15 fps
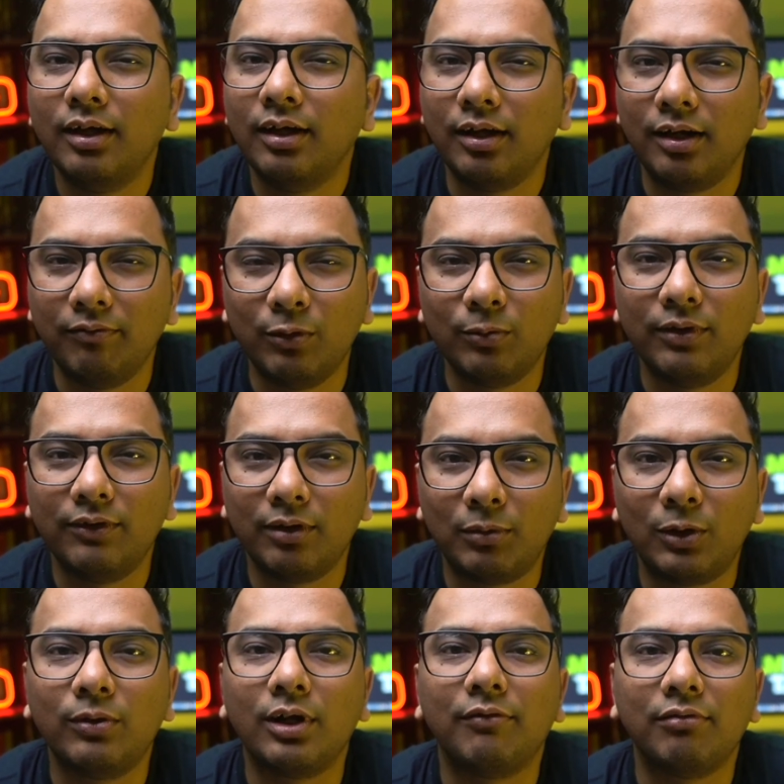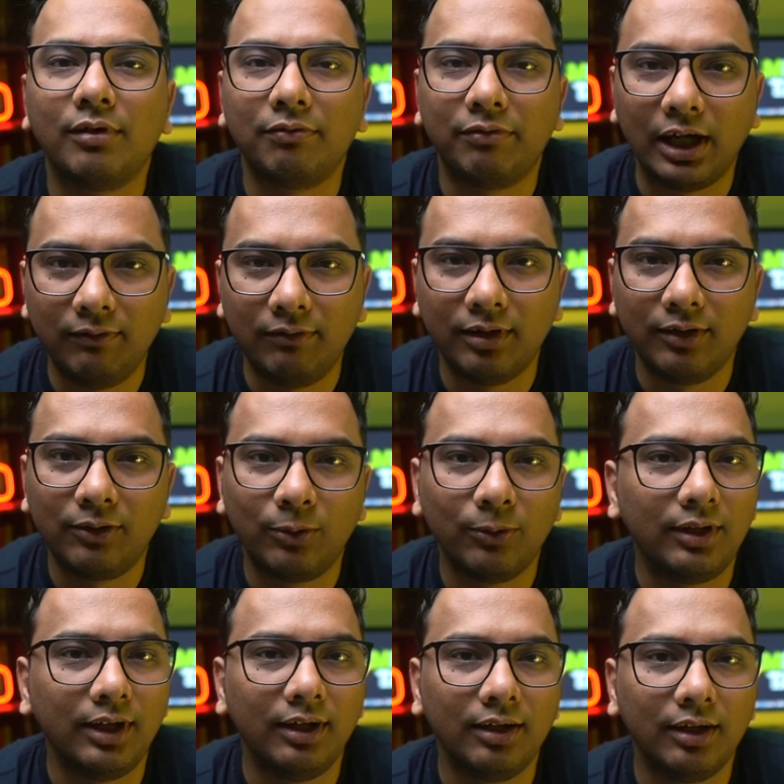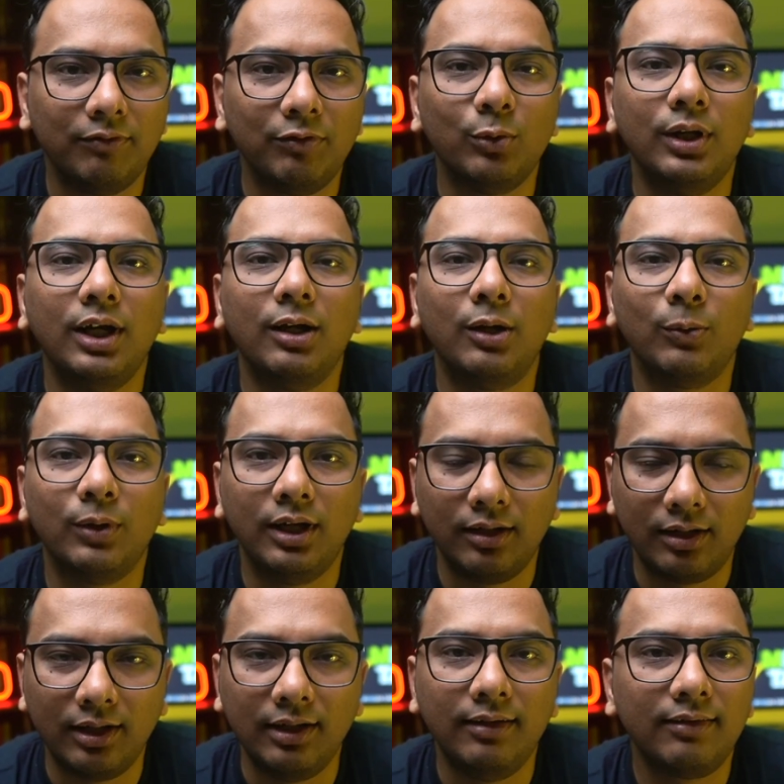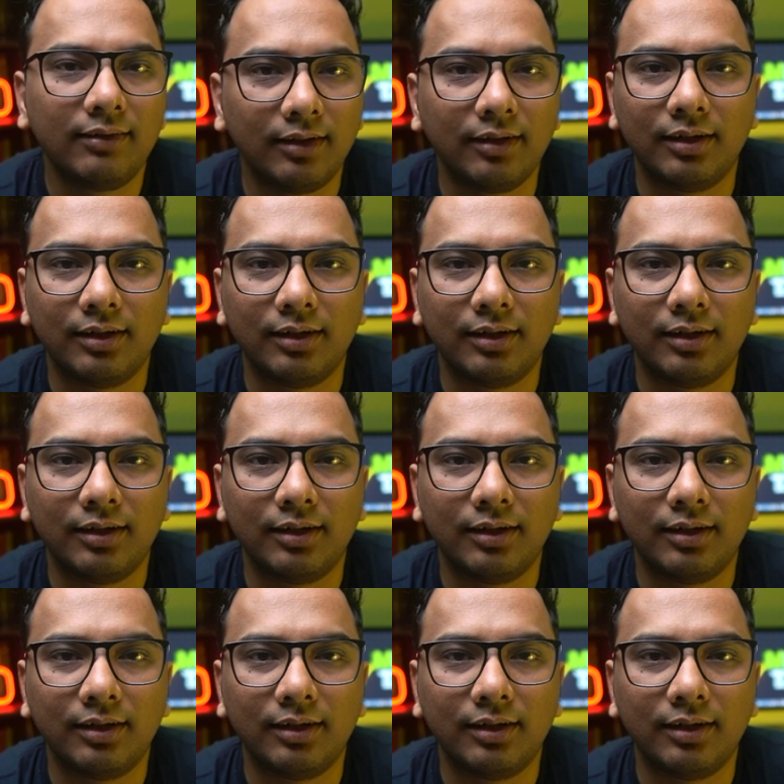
Review this amount after 5 years to see if you need to increase the